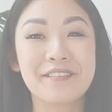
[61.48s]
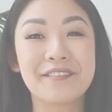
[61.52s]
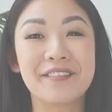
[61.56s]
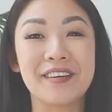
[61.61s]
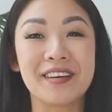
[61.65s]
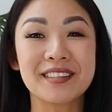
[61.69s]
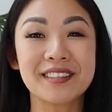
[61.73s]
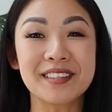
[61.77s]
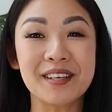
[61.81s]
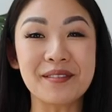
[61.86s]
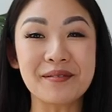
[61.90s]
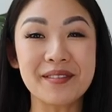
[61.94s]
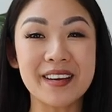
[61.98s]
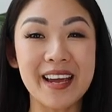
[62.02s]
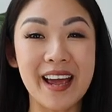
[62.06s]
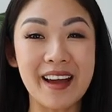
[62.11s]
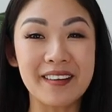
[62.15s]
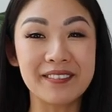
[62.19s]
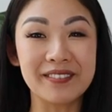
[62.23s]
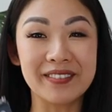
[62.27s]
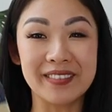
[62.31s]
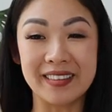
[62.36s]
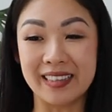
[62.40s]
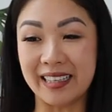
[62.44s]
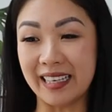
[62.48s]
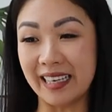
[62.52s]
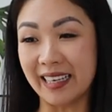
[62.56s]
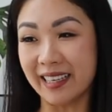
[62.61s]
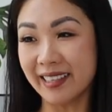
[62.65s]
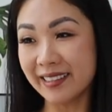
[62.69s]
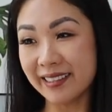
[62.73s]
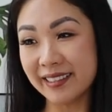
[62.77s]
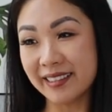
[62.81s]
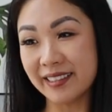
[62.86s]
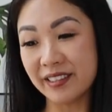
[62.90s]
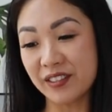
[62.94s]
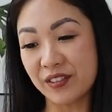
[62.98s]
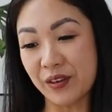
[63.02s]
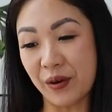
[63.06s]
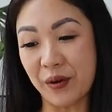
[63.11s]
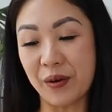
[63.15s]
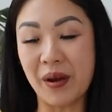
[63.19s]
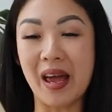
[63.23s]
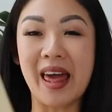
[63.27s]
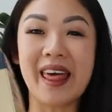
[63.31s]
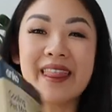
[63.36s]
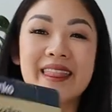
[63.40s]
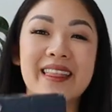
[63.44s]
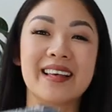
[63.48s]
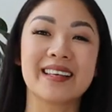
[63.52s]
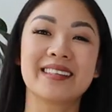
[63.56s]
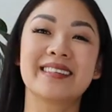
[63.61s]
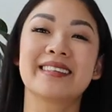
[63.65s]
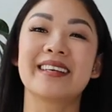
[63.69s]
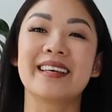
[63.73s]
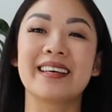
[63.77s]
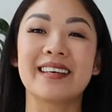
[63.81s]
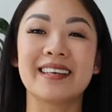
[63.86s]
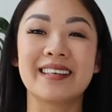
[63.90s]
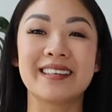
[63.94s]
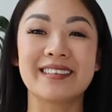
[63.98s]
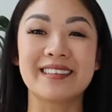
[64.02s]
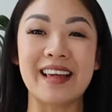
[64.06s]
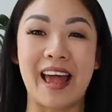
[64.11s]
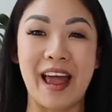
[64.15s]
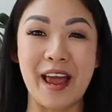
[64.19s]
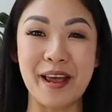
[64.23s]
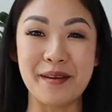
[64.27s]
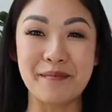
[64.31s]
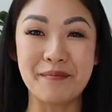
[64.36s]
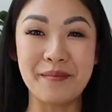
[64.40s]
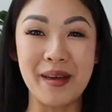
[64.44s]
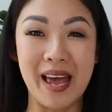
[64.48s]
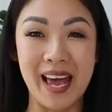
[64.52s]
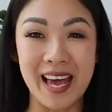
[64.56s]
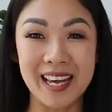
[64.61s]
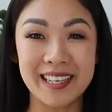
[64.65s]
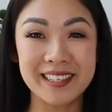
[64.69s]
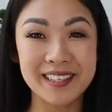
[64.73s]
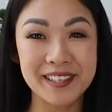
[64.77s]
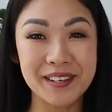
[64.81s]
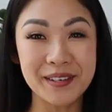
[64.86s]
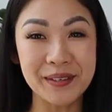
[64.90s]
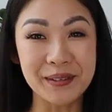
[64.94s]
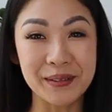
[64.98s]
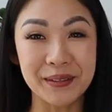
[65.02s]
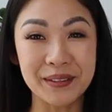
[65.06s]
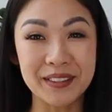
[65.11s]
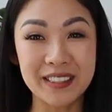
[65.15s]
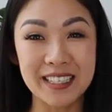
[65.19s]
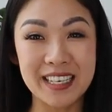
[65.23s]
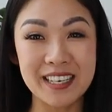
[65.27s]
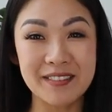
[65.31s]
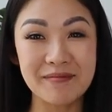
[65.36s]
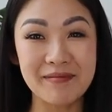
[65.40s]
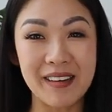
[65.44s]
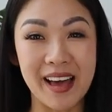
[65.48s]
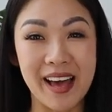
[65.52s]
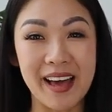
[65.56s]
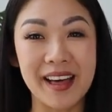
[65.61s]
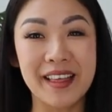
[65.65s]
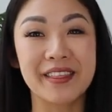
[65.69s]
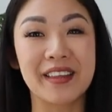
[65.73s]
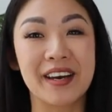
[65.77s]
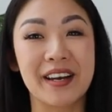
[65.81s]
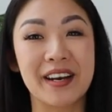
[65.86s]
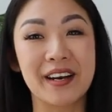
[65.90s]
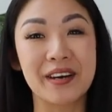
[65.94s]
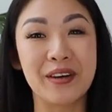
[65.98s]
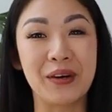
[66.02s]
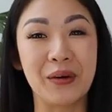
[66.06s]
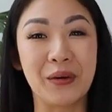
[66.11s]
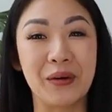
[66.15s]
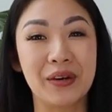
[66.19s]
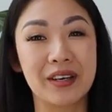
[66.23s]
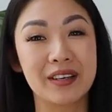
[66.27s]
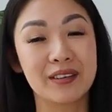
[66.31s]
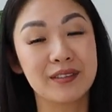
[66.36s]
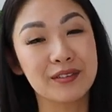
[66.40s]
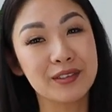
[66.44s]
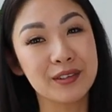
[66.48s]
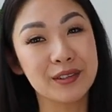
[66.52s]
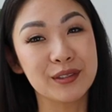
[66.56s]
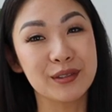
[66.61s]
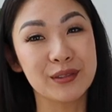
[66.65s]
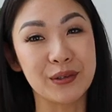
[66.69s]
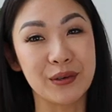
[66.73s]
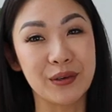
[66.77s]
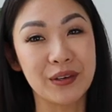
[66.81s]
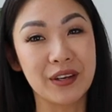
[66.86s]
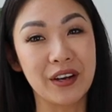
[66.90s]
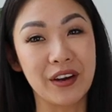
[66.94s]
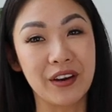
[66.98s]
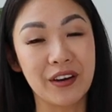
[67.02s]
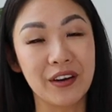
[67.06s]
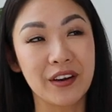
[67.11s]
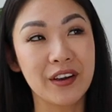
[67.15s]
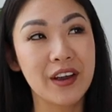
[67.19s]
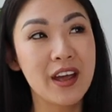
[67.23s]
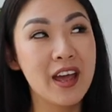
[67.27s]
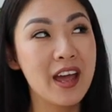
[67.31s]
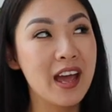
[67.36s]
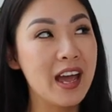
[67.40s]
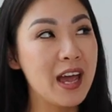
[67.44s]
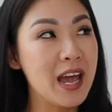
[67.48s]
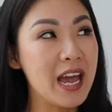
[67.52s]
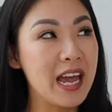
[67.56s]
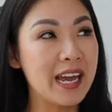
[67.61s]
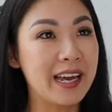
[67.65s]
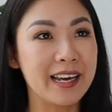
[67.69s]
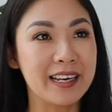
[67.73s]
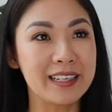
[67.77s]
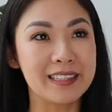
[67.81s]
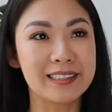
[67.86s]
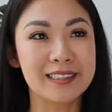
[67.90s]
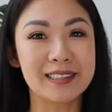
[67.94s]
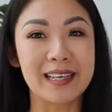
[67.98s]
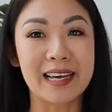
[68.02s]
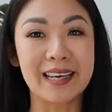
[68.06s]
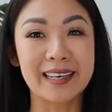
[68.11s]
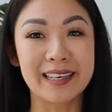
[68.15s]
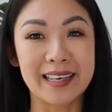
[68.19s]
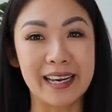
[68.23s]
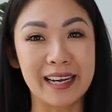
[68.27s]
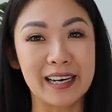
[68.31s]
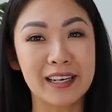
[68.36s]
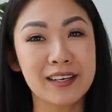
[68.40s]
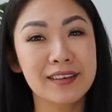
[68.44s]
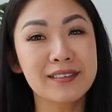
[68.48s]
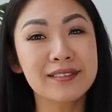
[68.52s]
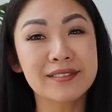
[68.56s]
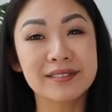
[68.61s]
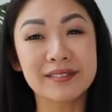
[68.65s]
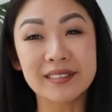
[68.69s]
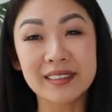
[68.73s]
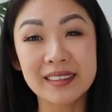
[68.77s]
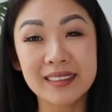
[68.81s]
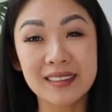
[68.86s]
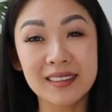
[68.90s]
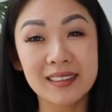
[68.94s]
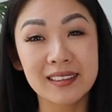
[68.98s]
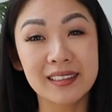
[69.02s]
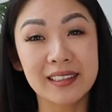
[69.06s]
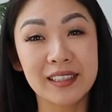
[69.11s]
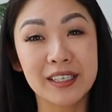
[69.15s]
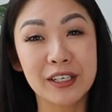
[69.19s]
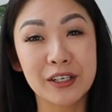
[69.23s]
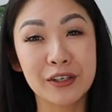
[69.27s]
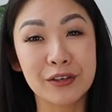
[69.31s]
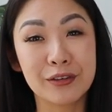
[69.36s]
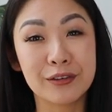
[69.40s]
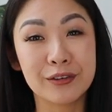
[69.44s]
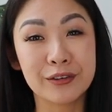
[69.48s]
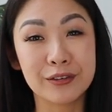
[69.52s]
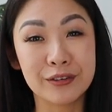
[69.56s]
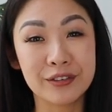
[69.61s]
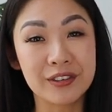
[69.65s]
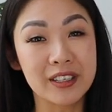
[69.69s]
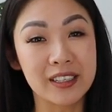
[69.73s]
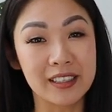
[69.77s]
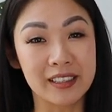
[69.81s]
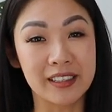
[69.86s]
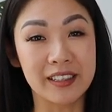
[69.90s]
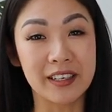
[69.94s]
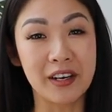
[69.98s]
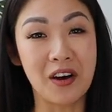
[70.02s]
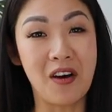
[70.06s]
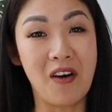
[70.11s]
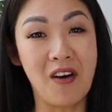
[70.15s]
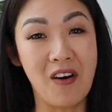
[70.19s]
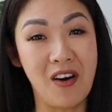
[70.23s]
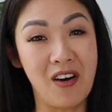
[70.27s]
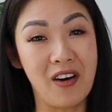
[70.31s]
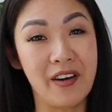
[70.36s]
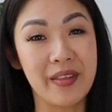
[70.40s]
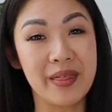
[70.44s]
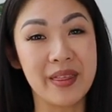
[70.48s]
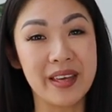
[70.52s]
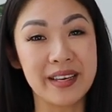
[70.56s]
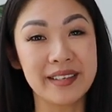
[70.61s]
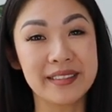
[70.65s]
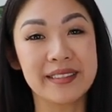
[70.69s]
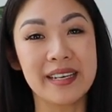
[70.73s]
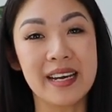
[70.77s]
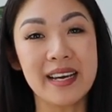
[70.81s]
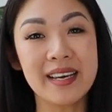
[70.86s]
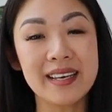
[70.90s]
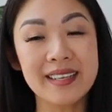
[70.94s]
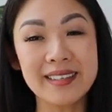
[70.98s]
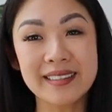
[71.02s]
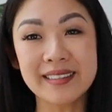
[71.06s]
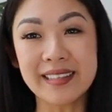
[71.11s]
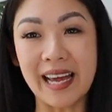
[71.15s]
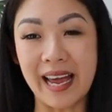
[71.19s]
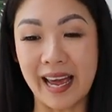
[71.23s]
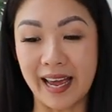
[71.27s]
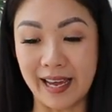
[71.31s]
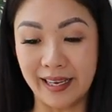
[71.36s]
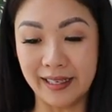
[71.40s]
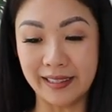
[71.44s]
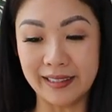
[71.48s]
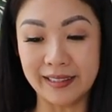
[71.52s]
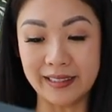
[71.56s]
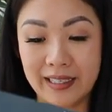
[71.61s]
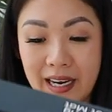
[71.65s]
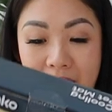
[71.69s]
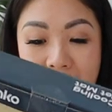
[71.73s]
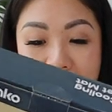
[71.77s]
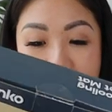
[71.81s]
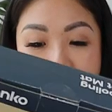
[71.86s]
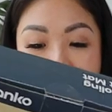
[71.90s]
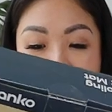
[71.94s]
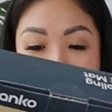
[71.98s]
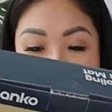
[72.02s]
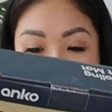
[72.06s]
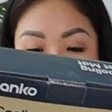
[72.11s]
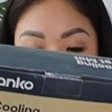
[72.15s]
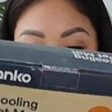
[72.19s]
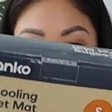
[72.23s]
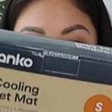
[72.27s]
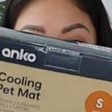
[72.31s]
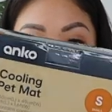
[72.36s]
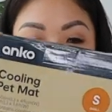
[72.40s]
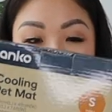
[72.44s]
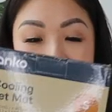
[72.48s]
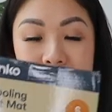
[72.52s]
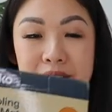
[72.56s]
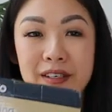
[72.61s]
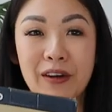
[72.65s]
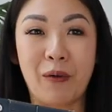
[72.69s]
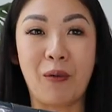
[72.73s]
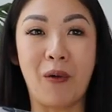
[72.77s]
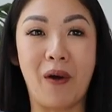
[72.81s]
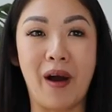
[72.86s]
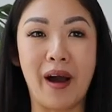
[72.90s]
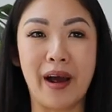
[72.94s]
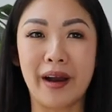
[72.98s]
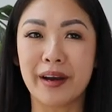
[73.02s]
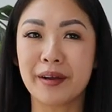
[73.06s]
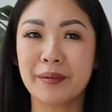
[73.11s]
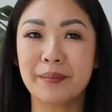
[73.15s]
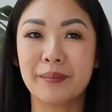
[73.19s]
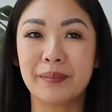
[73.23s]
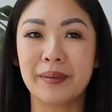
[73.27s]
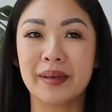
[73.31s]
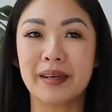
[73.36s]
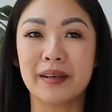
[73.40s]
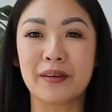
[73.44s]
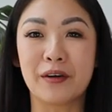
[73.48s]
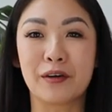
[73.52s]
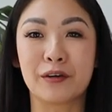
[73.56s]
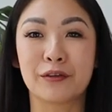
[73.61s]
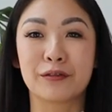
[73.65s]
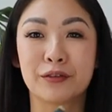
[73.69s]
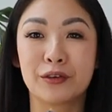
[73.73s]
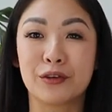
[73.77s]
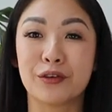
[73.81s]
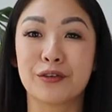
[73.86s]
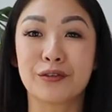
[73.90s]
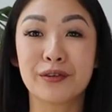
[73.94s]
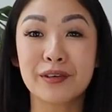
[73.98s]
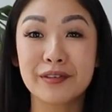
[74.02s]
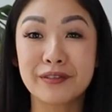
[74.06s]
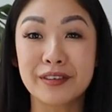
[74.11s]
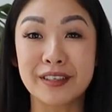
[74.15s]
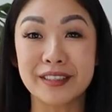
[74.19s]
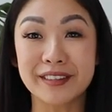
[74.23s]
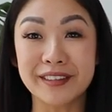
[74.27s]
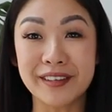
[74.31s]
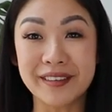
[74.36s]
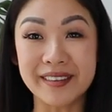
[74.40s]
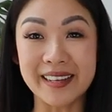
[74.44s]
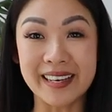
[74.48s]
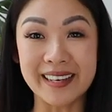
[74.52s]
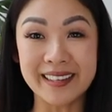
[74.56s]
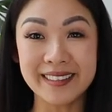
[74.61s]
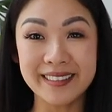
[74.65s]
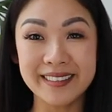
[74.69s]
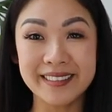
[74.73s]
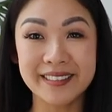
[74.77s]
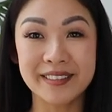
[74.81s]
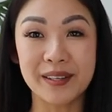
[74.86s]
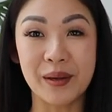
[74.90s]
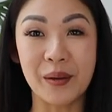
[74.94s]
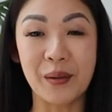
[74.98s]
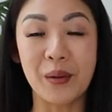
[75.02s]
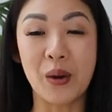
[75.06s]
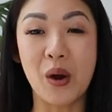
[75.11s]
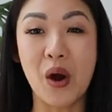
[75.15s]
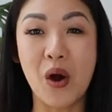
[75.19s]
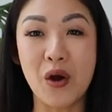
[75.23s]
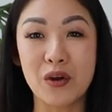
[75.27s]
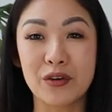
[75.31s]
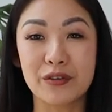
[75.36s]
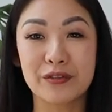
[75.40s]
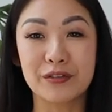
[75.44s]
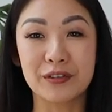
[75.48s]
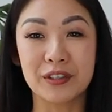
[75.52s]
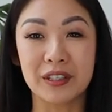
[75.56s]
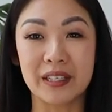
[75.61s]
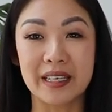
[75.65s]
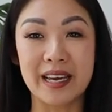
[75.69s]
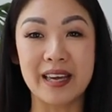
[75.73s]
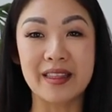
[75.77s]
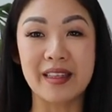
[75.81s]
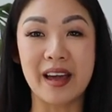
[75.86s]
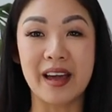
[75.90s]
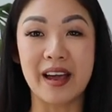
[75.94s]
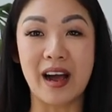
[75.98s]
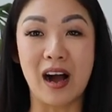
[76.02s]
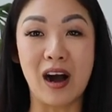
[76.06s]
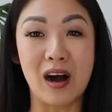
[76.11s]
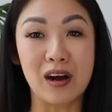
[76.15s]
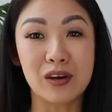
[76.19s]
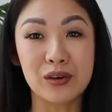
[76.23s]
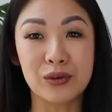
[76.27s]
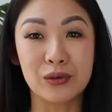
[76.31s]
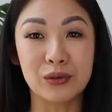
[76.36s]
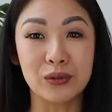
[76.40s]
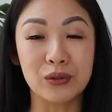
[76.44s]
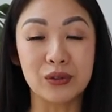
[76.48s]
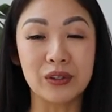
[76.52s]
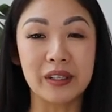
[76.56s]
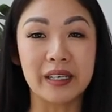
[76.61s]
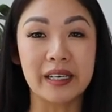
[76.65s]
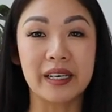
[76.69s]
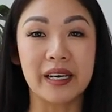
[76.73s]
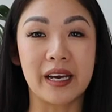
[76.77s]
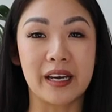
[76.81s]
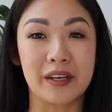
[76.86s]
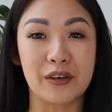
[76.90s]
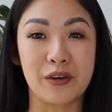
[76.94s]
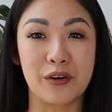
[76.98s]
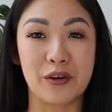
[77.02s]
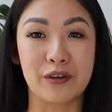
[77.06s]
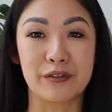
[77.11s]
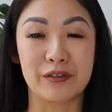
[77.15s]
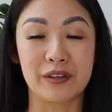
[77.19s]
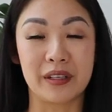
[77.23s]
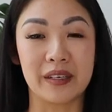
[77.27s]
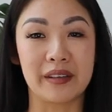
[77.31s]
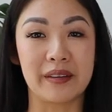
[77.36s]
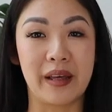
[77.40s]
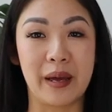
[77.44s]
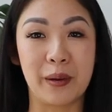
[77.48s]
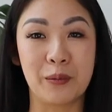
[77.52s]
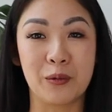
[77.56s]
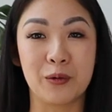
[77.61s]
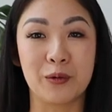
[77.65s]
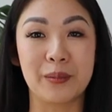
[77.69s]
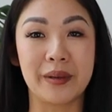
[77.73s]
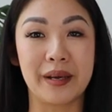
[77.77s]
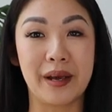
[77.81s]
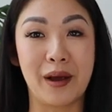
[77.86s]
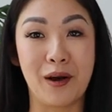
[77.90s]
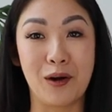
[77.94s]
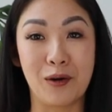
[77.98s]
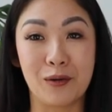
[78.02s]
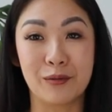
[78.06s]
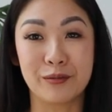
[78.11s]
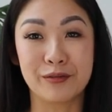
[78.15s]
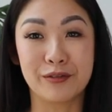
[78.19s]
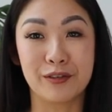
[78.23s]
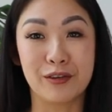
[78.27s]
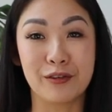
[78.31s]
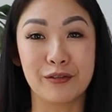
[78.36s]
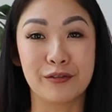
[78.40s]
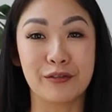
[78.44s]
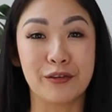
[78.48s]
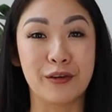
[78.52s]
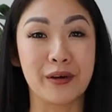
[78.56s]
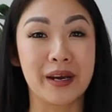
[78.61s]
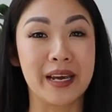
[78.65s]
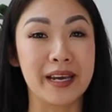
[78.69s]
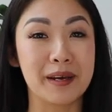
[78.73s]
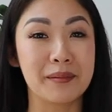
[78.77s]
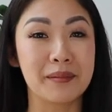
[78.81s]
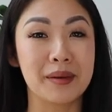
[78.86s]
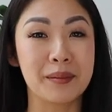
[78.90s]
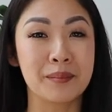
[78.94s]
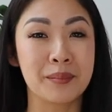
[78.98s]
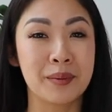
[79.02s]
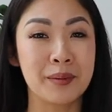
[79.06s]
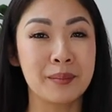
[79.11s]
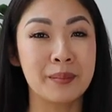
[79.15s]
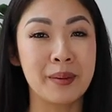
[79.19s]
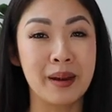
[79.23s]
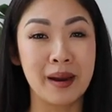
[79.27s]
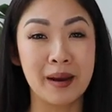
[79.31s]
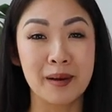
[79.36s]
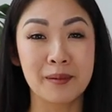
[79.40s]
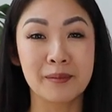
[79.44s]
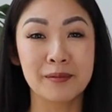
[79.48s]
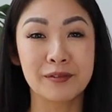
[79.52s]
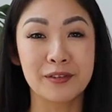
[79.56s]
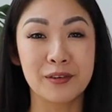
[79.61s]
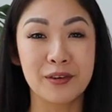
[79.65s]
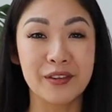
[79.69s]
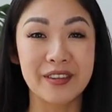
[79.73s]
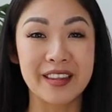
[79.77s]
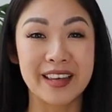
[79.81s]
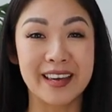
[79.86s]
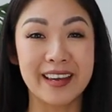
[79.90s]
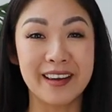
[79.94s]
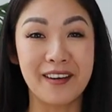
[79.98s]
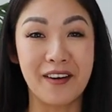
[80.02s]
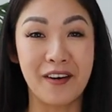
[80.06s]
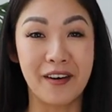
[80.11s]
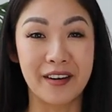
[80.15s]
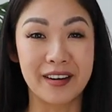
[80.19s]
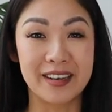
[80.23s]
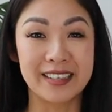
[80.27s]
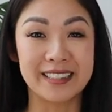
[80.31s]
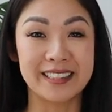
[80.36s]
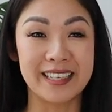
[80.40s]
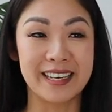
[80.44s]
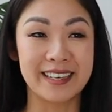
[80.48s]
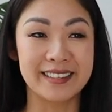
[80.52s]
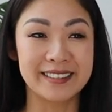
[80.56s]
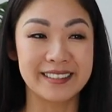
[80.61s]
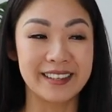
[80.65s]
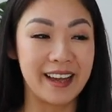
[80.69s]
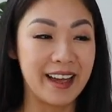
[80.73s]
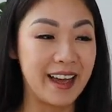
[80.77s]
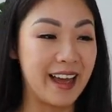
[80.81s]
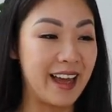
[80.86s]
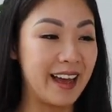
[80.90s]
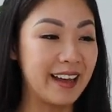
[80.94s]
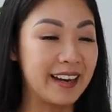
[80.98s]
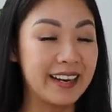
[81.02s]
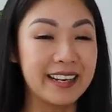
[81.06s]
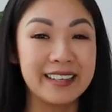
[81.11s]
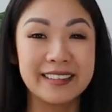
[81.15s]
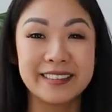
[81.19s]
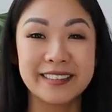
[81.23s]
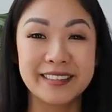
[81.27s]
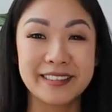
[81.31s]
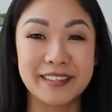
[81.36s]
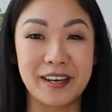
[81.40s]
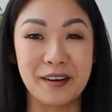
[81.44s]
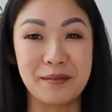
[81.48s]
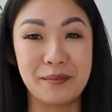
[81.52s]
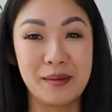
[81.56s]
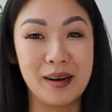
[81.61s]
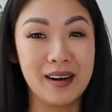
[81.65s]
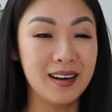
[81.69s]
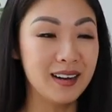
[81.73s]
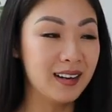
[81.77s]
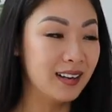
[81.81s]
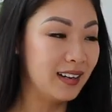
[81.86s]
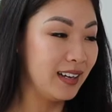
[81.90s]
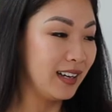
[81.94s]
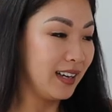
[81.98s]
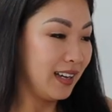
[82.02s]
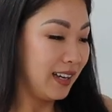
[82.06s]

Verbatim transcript: First up we have this. So this is a pet cooling mat that I ordered for Zuko it's getting really, really hot these days and I read quite a bit of good reviews on these, so hopefully they are cooling and hopefully they will be helpful for him and prepare him for the hotter days ahead in summer.